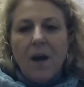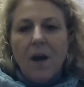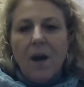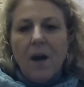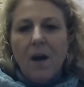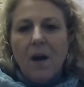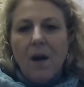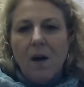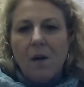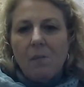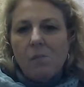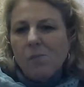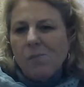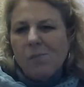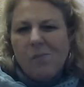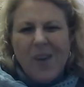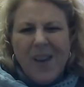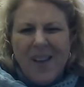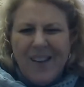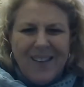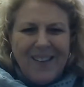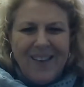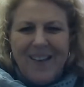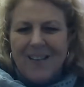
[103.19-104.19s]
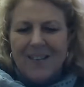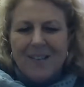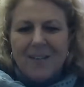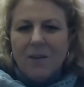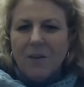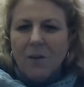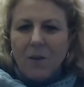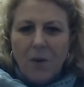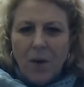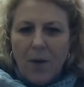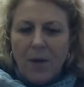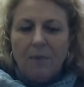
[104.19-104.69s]
Um, not a lesson,
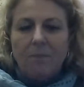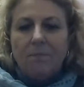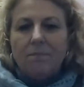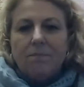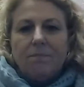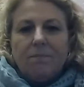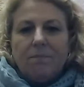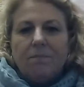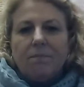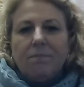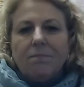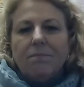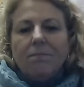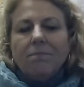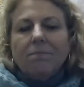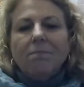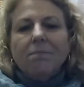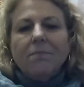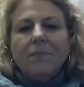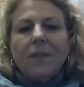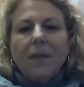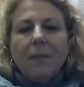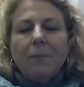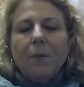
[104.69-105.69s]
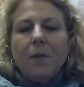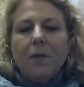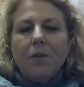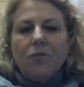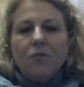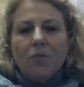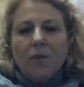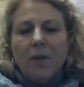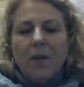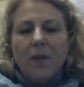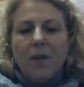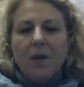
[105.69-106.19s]
a great image
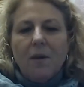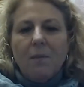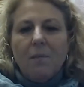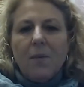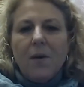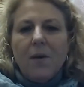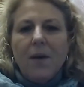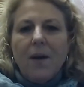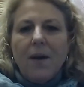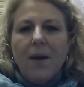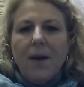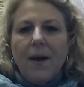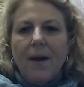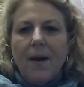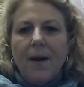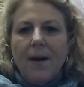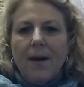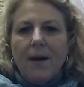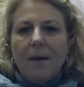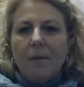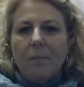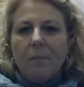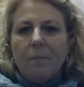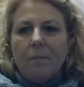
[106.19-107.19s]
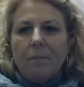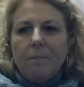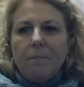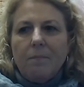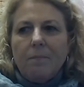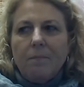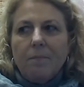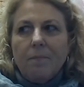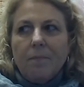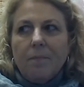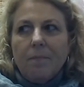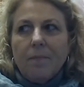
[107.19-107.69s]
for them. Um,
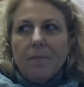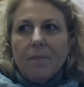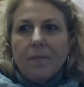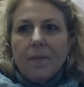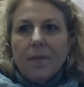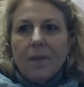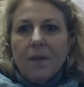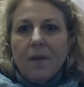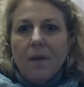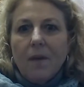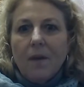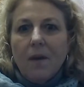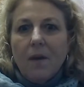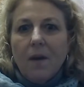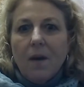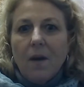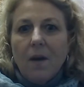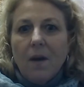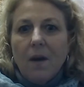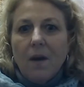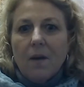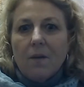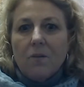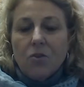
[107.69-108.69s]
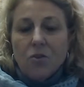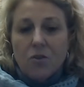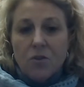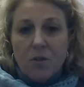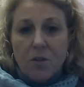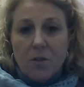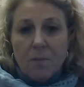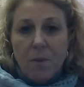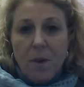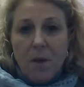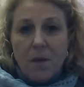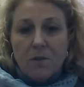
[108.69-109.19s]
Church of
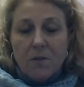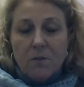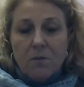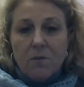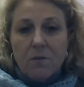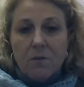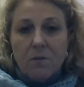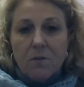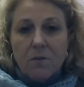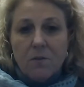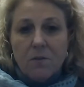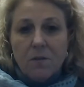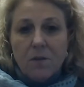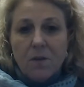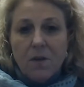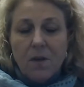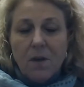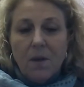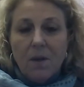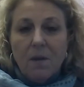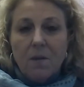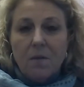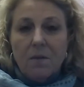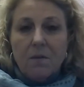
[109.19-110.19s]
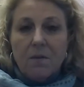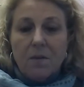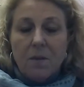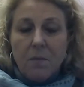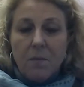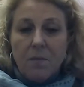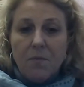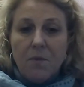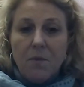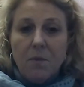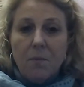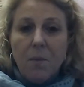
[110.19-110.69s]
the Apostles, some
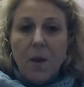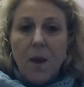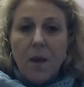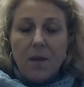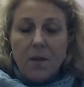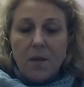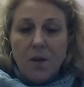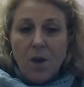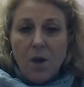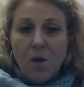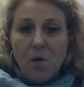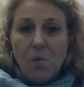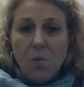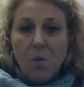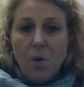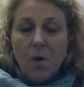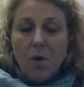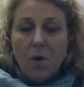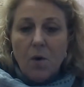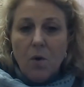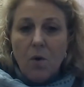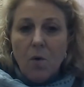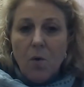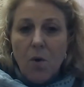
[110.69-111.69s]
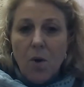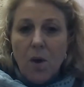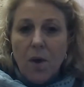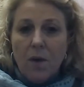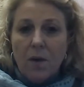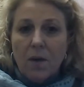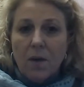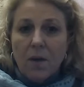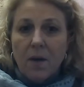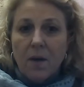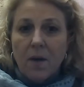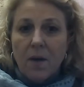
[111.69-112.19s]
of you might know we are
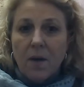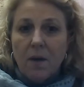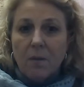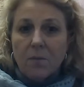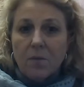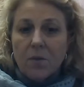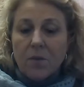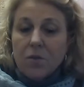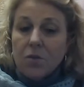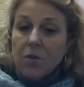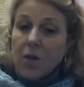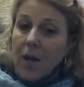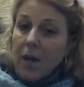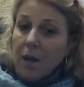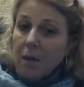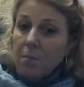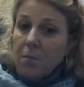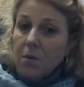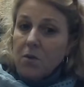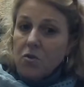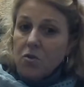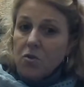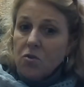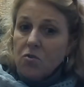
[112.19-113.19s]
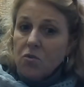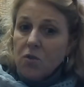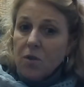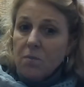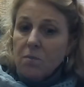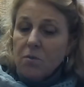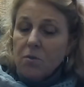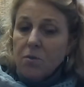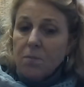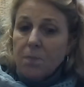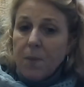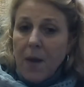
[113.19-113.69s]
going um, to take a mission trip
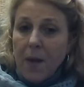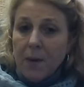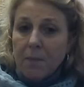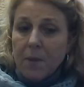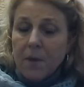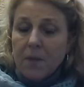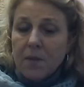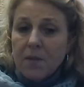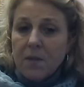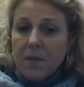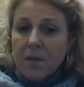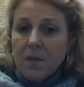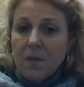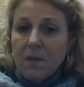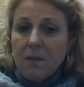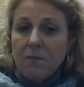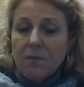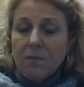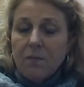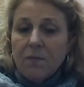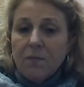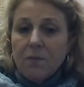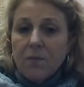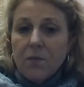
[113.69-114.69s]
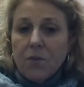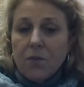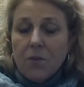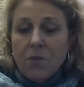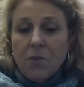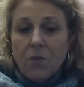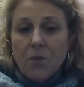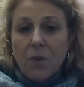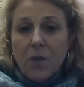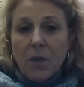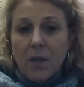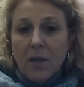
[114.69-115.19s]
to Panama City to
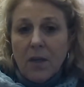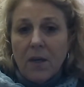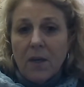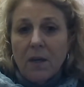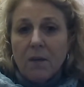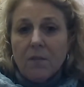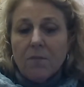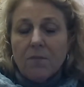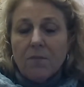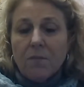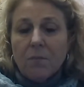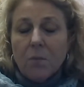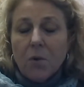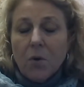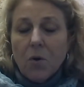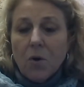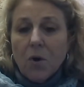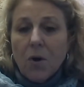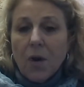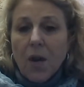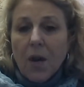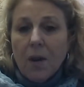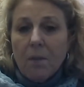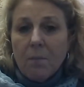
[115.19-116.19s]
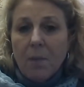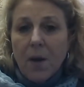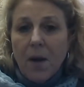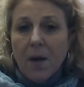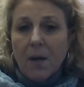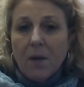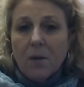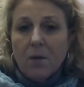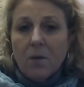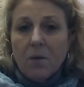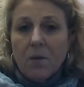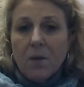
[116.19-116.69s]
do cleanup from Hurricane
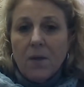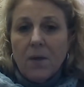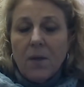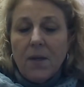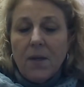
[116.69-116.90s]
Michael.